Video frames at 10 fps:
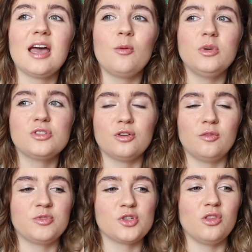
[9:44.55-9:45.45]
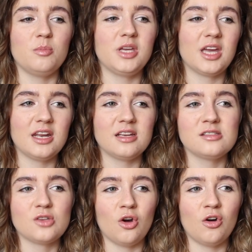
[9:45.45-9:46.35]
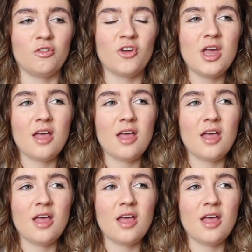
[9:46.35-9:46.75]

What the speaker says: and we sort of saw the beginnings of